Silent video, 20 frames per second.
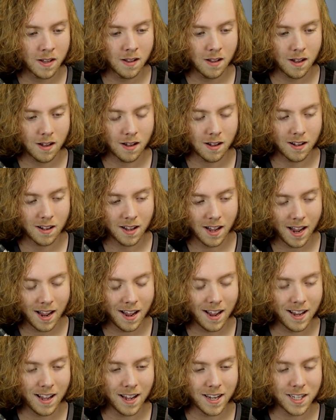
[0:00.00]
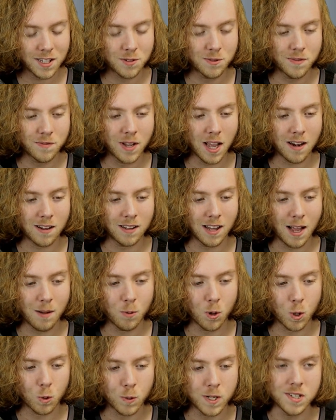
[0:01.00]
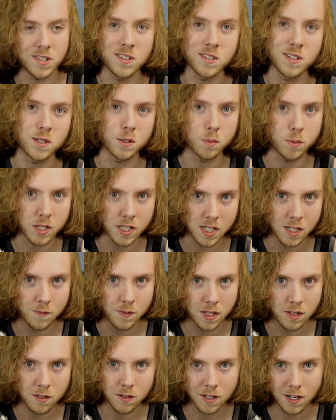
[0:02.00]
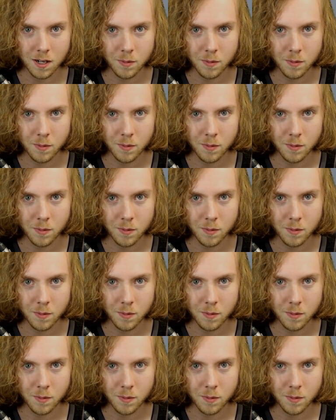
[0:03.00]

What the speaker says: I guess we've got a lot more reason to believe that they're going to